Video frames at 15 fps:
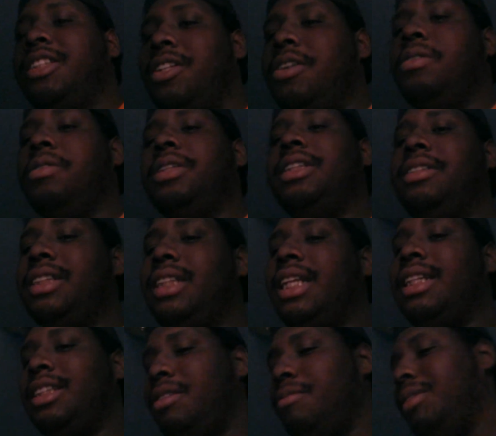So she was,
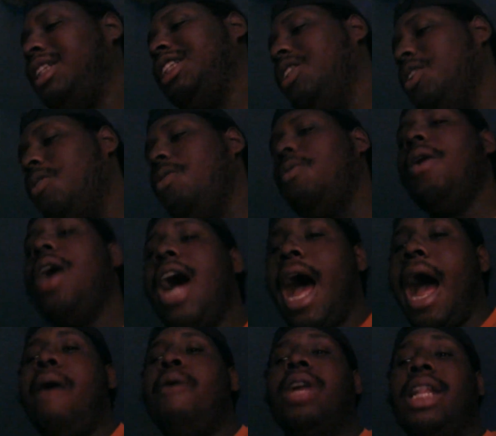but she knew
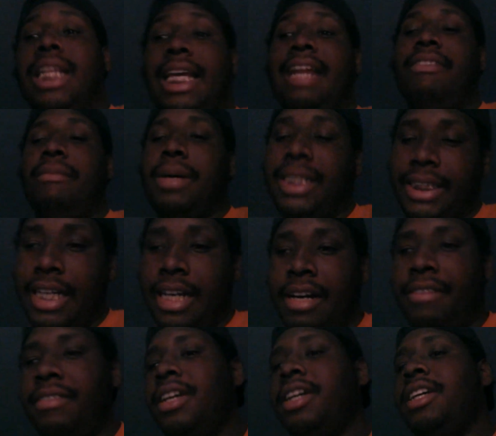I wanted to get it for
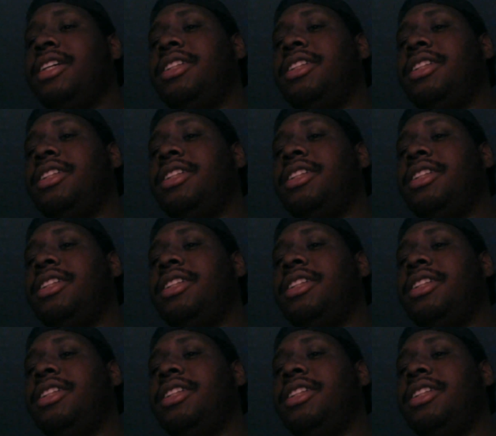myself.